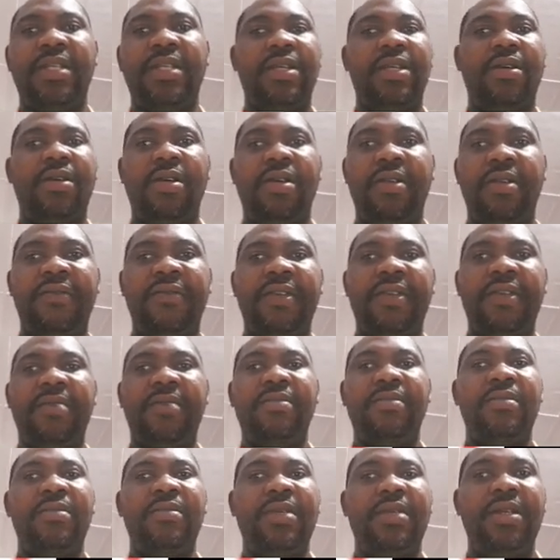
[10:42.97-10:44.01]
All of them
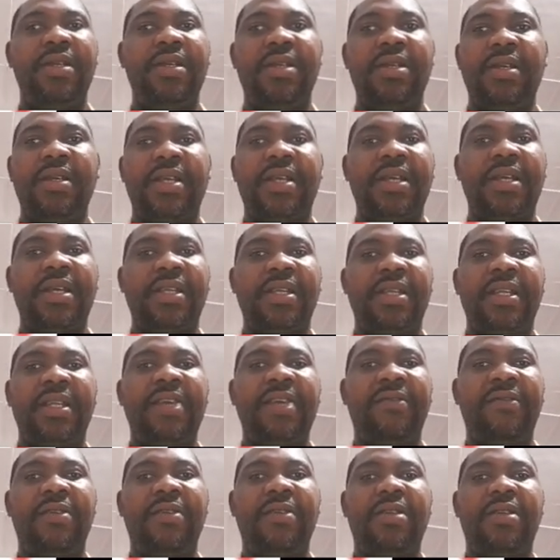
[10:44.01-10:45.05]
can either
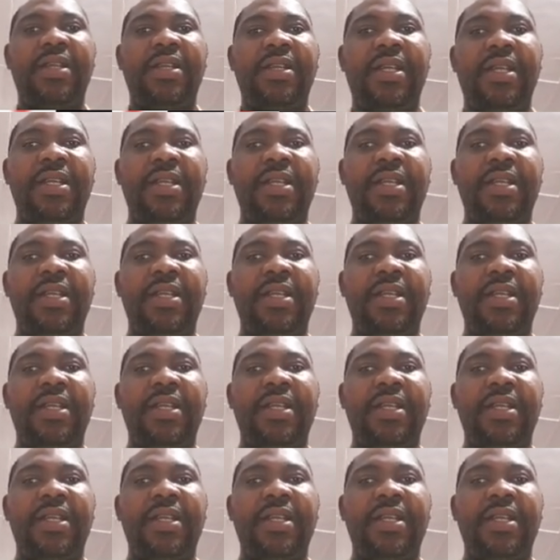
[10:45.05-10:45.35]
fall under the